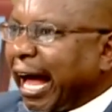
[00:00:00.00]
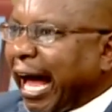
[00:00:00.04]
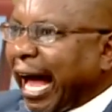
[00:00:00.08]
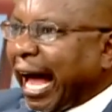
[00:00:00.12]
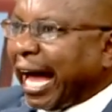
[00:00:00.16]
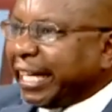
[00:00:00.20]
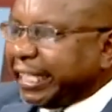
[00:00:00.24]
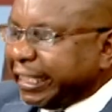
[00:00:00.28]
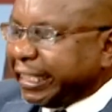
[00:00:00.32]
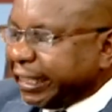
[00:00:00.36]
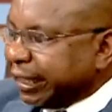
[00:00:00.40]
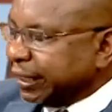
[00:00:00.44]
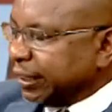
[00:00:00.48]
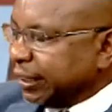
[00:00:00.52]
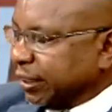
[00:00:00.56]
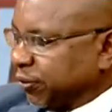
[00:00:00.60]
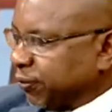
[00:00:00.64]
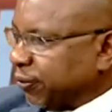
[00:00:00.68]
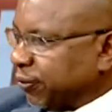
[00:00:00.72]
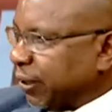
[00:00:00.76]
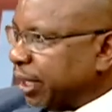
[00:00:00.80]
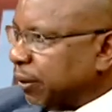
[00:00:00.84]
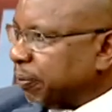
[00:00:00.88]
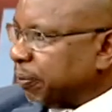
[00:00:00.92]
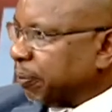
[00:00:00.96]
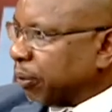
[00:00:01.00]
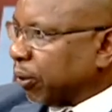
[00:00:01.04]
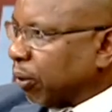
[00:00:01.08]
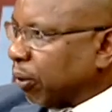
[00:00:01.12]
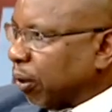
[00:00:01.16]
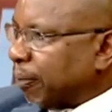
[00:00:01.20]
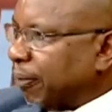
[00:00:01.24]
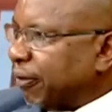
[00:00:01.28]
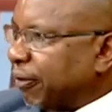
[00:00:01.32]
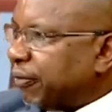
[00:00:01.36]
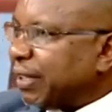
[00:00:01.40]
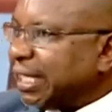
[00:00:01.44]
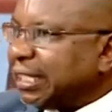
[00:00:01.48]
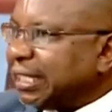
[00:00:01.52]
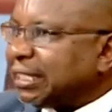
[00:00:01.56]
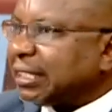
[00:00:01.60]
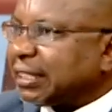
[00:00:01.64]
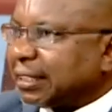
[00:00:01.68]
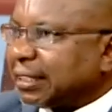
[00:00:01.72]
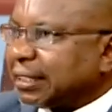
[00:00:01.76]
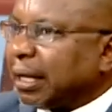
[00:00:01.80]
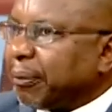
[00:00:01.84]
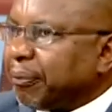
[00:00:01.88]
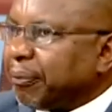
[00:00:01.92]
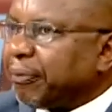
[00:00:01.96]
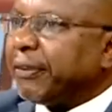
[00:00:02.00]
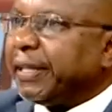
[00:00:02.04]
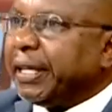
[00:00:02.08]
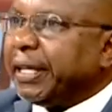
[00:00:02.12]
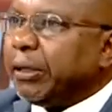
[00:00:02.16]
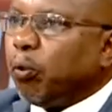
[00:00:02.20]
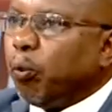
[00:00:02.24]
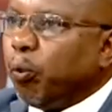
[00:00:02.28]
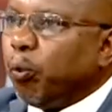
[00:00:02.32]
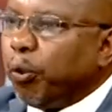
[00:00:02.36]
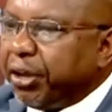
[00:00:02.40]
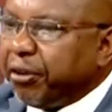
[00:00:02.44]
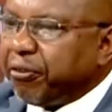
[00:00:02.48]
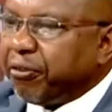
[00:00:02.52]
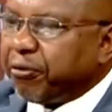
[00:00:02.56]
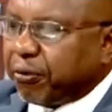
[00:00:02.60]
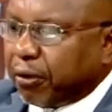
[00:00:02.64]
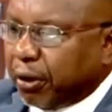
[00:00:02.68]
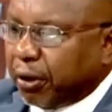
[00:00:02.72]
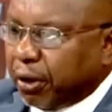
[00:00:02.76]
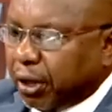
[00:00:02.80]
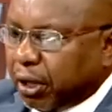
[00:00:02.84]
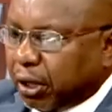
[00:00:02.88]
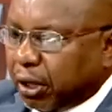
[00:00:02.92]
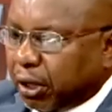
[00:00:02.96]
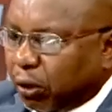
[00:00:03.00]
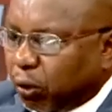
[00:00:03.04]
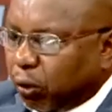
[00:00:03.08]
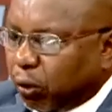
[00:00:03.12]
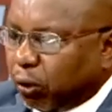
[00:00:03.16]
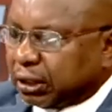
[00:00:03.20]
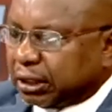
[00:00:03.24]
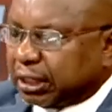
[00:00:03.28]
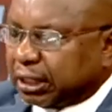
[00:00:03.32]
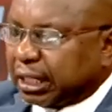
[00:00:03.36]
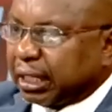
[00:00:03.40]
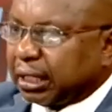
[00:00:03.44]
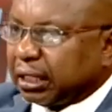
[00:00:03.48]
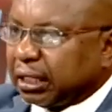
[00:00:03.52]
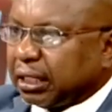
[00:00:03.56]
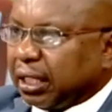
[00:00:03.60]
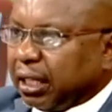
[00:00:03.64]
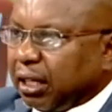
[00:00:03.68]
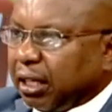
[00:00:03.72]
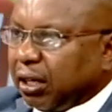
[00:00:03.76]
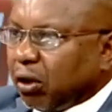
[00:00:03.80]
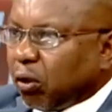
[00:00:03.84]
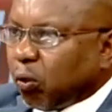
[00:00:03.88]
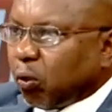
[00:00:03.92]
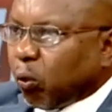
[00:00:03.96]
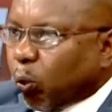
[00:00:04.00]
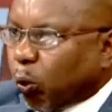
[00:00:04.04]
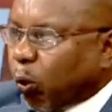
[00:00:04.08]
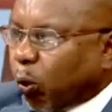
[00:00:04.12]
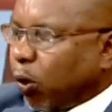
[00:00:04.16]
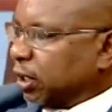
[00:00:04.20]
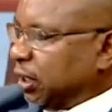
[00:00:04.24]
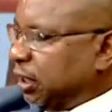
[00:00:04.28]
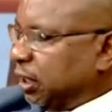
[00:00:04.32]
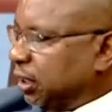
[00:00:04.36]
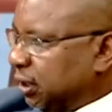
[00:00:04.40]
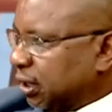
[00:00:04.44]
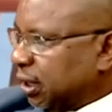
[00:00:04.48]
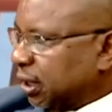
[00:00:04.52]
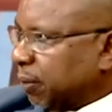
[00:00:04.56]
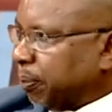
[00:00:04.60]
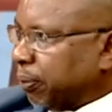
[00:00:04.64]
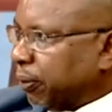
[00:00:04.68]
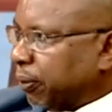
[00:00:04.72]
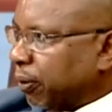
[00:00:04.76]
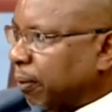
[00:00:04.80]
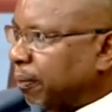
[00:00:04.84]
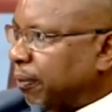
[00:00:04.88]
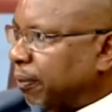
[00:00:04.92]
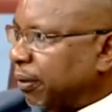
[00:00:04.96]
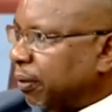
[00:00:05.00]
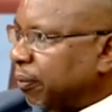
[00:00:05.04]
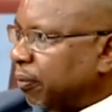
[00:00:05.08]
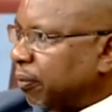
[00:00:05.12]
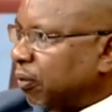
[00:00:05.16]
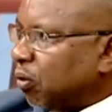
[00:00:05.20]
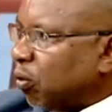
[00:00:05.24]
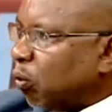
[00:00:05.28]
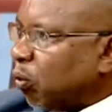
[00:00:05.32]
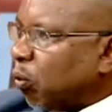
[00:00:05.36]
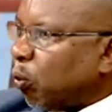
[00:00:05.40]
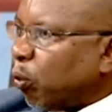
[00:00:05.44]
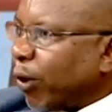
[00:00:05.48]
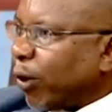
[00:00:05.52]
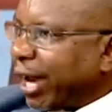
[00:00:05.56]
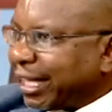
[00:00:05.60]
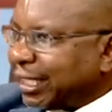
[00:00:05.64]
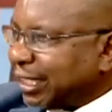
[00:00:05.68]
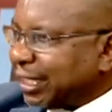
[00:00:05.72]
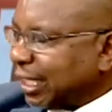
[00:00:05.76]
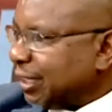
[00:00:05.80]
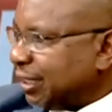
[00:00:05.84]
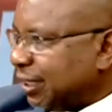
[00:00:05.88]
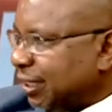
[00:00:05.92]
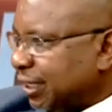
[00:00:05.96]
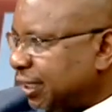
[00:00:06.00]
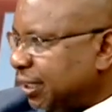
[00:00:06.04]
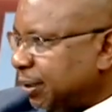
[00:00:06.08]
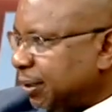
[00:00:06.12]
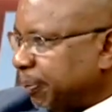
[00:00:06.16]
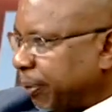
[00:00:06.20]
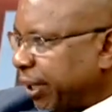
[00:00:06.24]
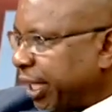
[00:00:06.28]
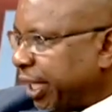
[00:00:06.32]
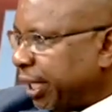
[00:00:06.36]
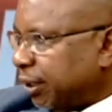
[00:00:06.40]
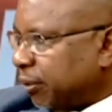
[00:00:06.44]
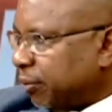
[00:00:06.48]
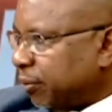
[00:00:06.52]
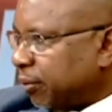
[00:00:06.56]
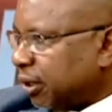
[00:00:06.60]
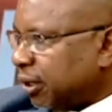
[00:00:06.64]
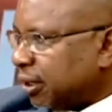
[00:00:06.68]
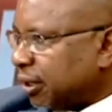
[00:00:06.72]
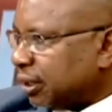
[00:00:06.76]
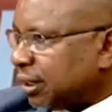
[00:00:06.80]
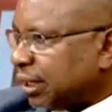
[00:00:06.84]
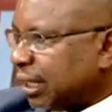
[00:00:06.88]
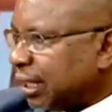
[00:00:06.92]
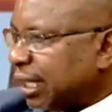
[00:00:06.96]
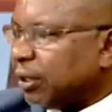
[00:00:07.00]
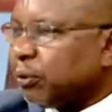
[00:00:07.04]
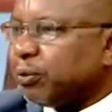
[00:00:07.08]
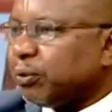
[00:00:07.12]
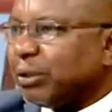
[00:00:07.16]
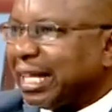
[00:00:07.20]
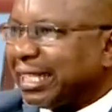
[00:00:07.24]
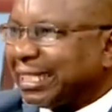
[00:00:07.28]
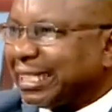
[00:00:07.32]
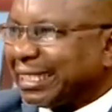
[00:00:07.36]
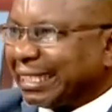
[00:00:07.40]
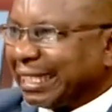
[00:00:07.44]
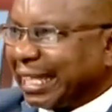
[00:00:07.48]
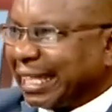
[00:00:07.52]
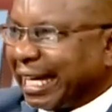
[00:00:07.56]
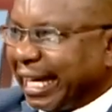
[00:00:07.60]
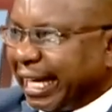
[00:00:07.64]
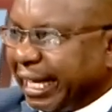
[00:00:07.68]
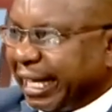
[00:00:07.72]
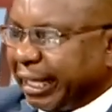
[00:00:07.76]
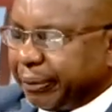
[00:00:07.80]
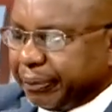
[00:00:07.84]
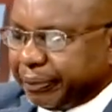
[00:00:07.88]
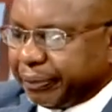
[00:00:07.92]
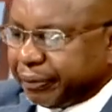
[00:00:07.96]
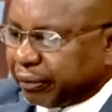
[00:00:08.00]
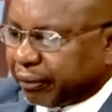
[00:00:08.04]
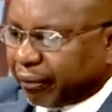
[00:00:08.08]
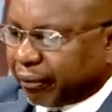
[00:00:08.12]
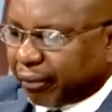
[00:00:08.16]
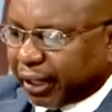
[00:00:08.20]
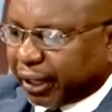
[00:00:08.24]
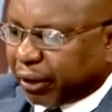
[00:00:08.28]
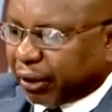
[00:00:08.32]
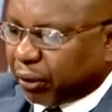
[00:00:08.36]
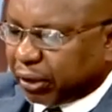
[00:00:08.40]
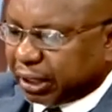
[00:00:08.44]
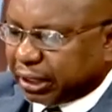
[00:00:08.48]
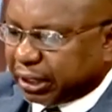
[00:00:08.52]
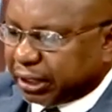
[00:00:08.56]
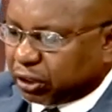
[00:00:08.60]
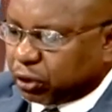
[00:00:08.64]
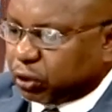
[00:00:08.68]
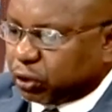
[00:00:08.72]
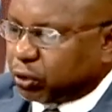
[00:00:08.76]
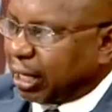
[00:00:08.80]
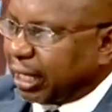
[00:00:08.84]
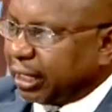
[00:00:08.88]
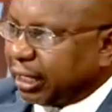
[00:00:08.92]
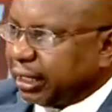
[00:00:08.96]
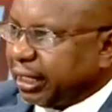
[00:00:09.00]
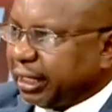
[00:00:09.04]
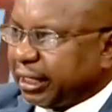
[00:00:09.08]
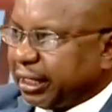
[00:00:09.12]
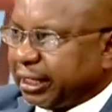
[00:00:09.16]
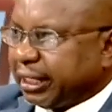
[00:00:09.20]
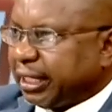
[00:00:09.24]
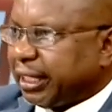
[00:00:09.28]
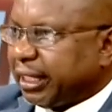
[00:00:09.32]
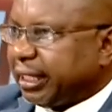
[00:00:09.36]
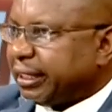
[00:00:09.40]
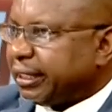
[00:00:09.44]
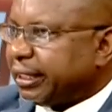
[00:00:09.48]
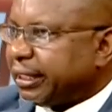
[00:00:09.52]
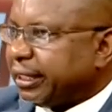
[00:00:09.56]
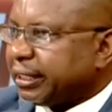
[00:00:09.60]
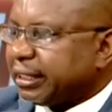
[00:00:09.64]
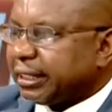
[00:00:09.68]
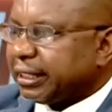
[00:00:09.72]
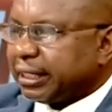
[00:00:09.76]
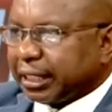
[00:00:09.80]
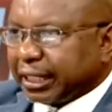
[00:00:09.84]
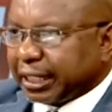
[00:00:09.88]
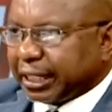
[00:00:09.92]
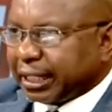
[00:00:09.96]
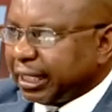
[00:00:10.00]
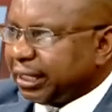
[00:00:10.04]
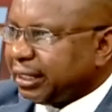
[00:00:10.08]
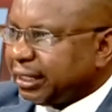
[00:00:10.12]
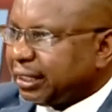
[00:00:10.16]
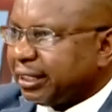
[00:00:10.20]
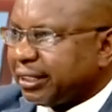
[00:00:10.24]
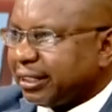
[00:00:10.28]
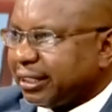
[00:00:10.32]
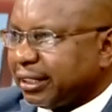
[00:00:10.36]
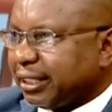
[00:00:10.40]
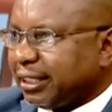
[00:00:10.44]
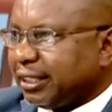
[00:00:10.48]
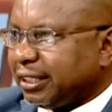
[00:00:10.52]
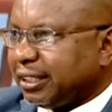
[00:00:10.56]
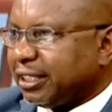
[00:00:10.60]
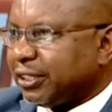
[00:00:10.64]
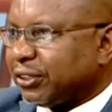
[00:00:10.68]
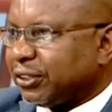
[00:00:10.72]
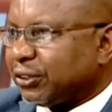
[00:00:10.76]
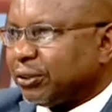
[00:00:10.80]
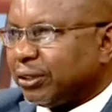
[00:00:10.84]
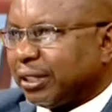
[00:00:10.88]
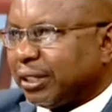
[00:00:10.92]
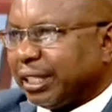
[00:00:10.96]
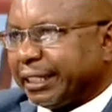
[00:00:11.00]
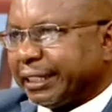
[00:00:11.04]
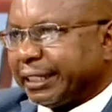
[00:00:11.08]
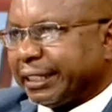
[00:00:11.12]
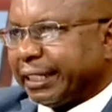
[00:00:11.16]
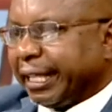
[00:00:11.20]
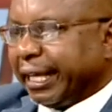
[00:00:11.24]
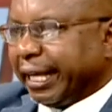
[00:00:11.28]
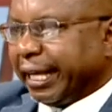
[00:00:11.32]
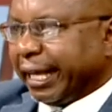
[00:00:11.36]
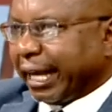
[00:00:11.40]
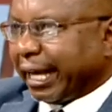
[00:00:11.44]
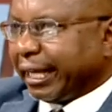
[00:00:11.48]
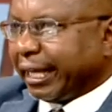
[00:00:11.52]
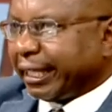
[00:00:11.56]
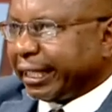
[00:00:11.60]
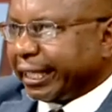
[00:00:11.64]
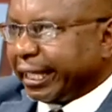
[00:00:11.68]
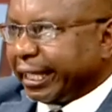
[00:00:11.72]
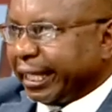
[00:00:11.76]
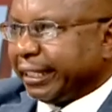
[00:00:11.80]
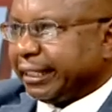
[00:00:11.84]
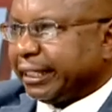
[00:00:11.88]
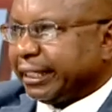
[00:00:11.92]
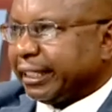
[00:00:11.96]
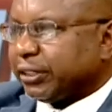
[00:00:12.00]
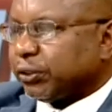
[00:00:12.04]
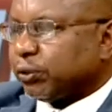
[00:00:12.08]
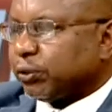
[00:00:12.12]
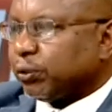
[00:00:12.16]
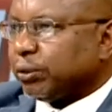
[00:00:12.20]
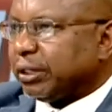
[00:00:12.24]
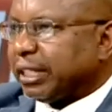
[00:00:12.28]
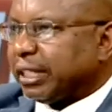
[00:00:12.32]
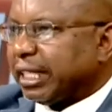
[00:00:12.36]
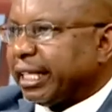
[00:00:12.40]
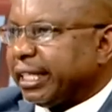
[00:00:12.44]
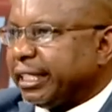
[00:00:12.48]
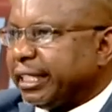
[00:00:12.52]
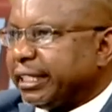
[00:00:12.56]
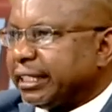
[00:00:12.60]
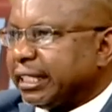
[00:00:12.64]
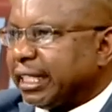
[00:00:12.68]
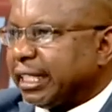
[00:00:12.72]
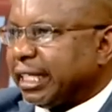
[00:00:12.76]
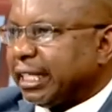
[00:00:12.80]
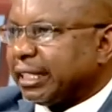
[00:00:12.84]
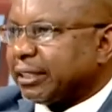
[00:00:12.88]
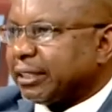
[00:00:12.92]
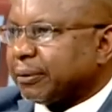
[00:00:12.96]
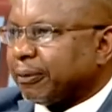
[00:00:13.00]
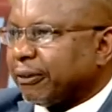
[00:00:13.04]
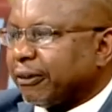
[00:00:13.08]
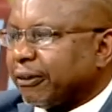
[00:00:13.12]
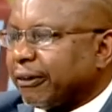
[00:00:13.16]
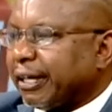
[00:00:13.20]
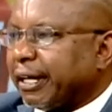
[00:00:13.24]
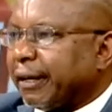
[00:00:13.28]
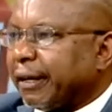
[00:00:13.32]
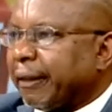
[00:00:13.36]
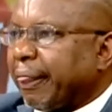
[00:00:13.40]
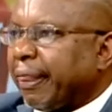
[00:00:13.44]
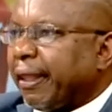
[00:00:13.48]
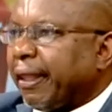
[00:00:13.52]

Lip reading: identified problem. This is something we've looked at what is the problem? Where does it pain most? And we are saying stranded Kenyans, Kenyans in distress, and Kenyans who die in diaspora.